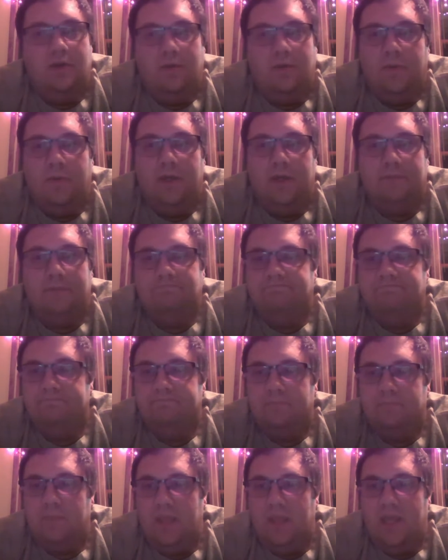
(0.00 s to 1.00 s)
Well,
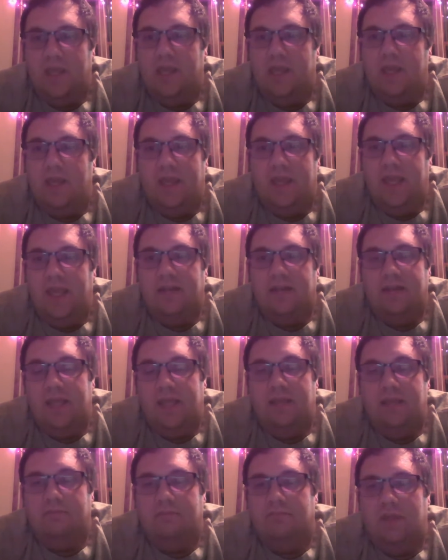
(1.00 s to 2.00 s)
in
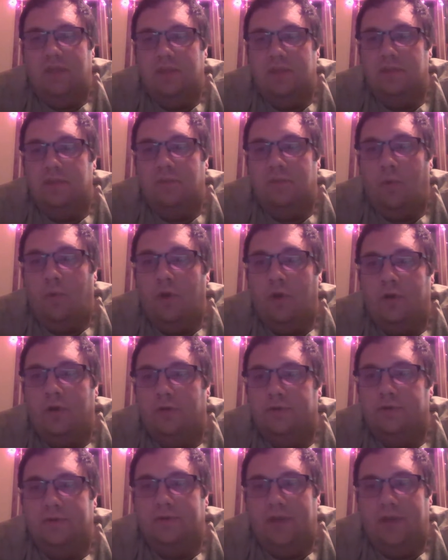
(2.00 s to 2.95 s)
the world,